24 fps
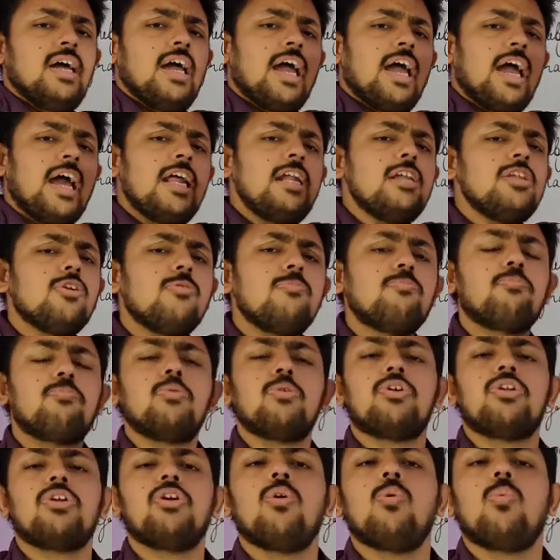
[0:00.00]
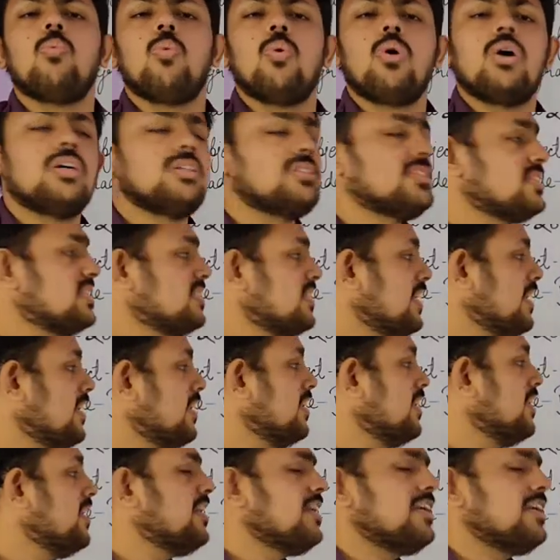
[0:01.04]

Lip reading: and you put your words there.